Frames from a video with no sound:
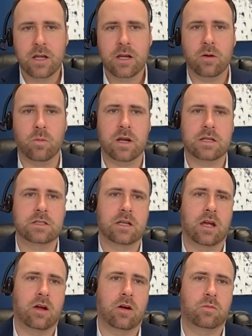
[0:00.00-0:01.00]
which
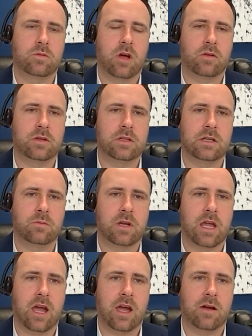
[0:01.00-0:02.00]
not only did we
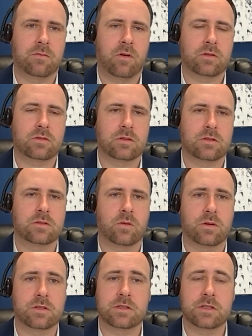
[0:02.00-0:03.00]
have all sorts of sources,